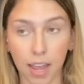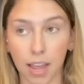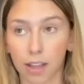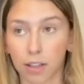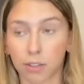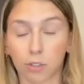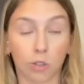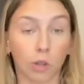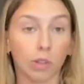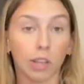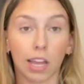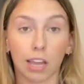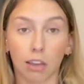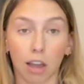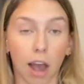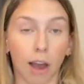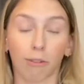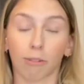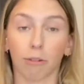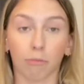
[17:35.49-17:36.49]
So, like,
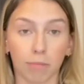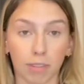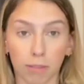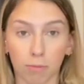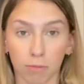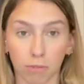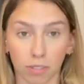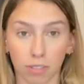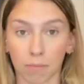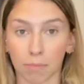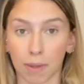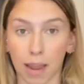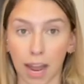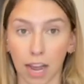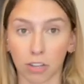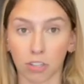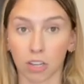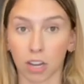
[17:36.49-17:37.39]
how are we supposed to match